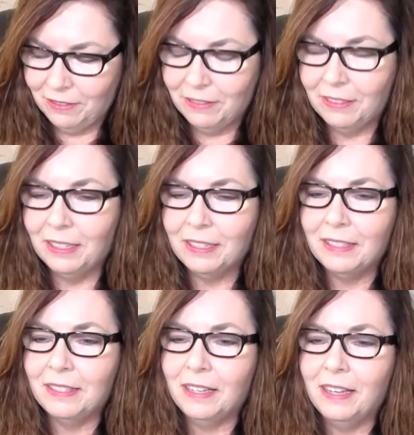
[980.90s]

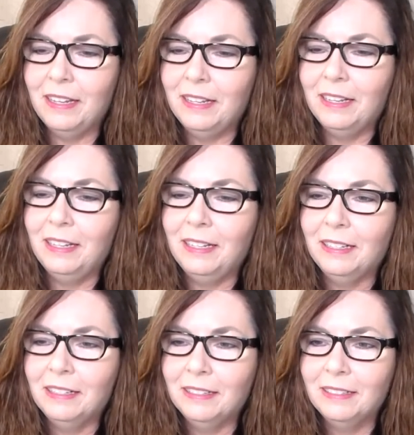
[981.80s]

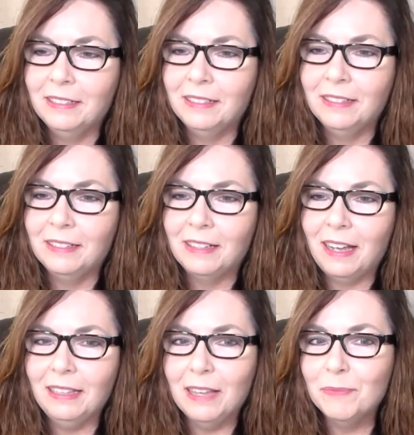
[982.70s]
Exciting.
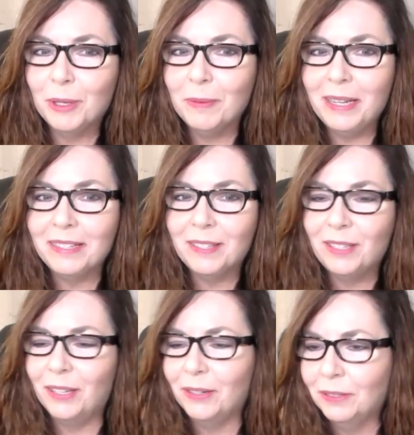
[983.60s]
I love mermaids
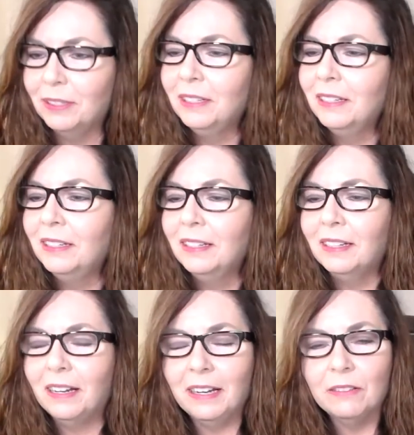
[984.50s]
too.
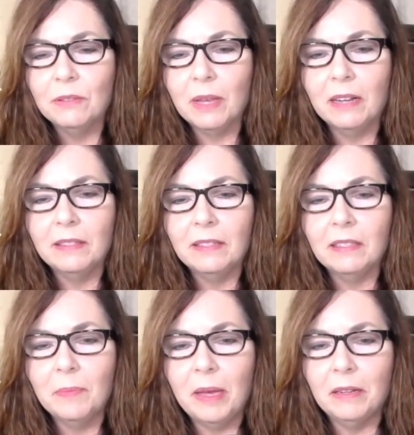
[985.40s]
All right, so we got a
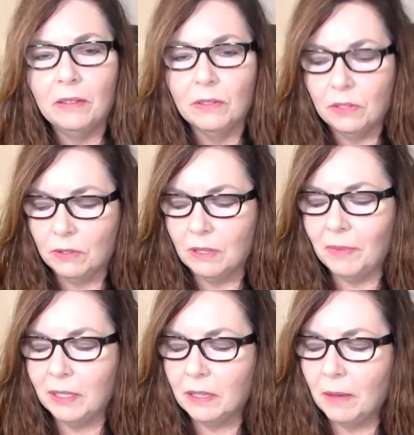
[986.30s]
six of pentacles. So
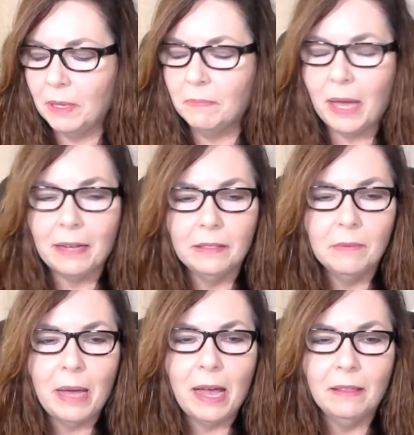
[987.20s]
something's coming back to
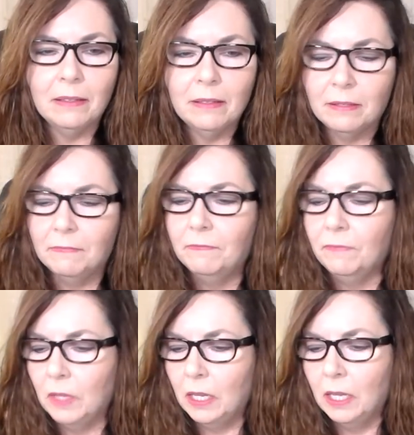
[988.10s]
balance.
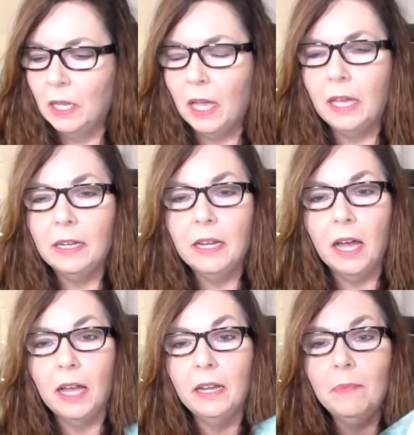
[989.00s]
And a
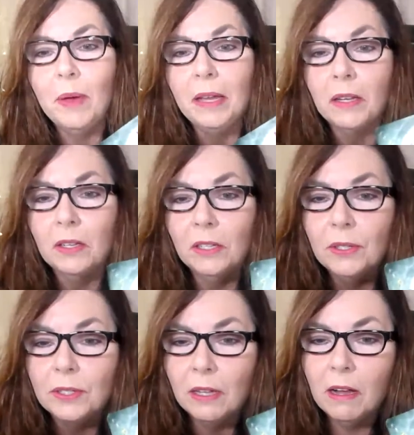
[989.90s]
nine of
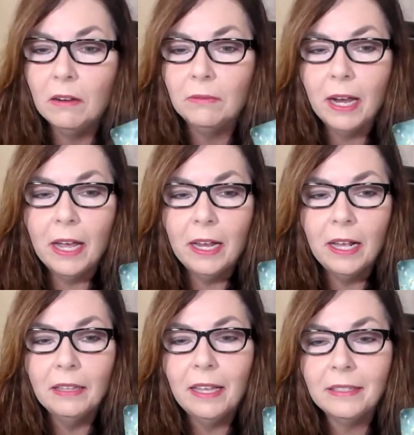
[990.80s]
pentacles. All right.
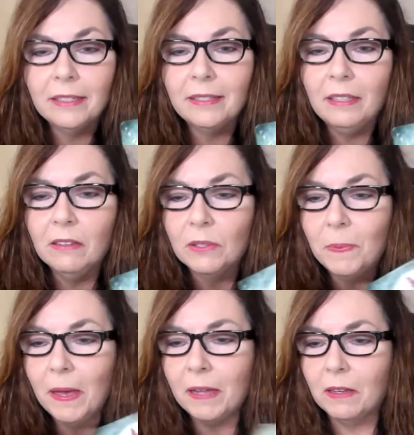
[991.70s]
I like to see those
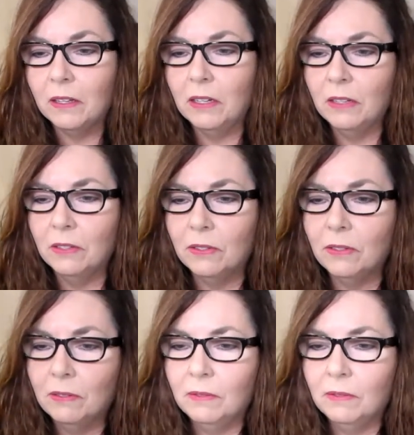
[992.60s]
pentacles.